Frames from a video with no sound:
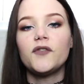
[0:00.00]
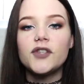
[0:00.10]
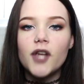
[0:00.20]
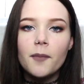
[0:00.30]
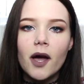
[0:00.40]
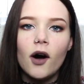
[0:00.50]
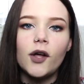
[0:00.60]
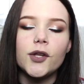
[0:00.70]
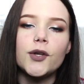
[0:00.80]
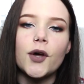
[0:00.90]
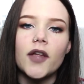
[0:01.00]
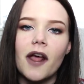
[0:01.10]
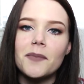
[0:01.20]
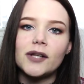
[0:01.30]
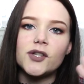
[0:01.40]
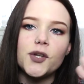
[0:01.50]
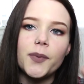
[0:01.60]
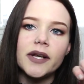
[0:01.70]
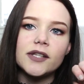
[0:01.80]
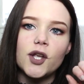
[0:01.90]
if you saw my haul, you know that I've been
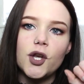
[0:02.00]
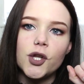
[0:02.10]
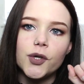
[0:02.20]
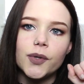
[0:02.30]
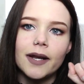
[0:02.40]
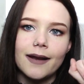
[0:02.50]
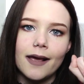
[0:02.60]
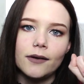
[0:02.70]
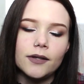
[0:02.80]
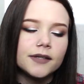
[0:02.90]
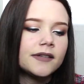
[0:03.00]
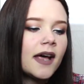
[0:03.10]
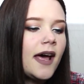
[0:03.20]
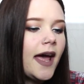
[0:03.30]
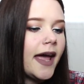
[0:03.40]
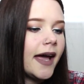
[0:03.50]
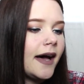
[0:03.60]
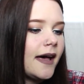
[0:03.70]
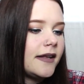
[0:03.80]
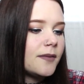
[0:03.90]
super into nude nails,
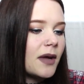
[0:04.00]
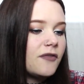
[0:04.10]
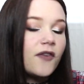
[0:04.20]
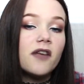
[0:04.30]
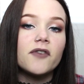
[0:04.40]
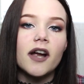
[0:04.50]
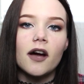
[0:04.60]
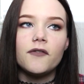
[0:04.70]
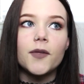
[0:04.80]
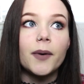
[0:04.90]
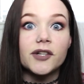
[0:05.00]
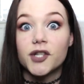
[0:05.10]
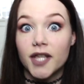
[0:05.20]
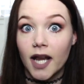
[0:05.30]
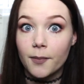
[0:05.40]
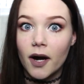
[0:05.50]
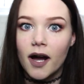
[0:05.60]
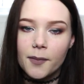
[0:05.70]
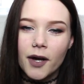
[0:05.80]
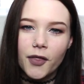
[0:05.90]
and my favorite of the bunch that I
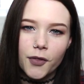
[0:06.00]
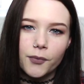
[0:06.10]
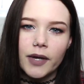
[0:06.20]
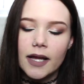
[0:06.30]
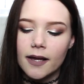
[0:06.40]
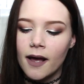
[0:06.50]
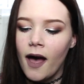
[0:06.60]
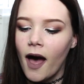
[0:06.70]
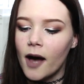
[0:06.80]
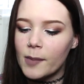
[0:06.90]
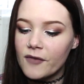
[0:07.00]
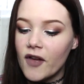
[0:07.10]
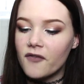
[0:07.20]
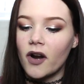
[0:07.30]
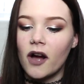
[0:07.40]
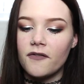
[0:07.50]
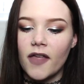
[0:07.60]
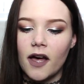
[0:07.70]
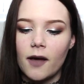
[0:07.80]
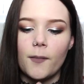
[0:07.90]
bought three. My favorite of
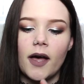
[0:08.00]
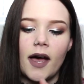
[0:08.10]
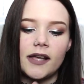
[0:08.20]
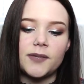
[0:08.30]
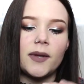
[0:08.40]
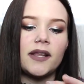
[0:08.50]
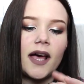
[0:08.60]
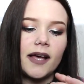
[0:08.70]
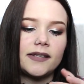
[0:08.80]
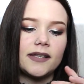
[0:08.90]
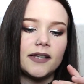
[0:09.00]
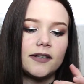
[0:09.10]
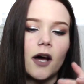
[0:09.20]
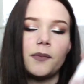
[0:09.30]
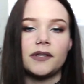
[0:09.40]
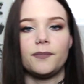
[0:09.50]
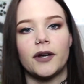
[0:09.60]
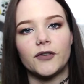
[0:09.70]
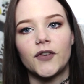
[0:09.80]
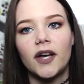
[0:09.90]
them has been the Essie Topless and
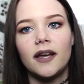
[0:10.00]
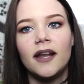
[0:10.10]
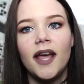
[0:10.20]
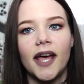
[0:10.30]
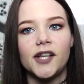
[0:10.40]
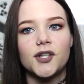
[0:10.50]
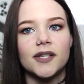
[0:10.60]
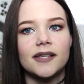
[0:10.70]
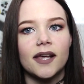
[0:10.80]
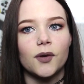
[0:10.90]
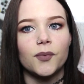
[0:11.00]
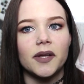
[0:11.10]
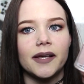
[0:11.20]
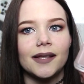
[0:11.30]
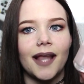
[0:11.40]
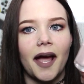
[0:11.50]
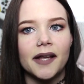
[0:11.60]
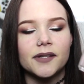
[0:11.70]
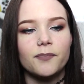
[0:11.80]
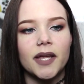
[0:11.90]
Barefoot. It's just like a really
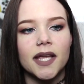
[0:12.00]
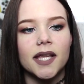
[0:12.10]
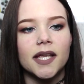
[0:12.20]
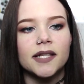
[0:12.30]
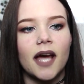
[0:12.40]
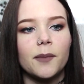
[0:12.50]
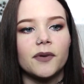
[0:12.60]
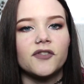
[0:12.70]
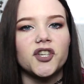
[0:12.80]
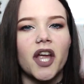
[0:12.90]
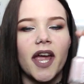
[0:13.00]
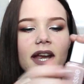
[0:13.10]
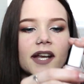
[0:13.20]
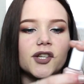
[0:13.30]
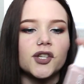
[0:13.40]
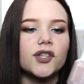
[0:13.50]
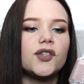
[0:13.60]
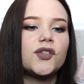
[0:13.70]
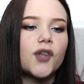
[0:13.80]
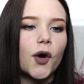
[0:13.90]
light pinky type of shade, and it's just
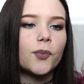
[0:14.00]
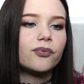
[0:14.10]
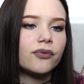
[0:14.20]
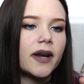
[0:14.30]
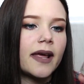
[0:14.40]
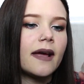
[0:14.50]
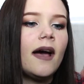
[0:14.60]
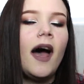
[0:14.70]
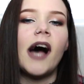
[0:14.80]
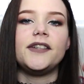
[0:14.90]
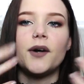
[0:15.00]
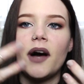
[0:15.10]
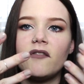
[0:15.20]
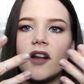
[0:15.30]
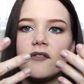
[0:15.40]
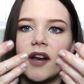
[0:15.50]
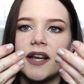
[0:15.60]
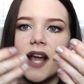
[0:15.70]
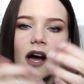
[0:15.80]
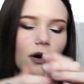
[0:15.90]
so pretty. I don't have it on
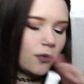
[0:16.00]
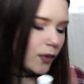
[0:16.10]
right now.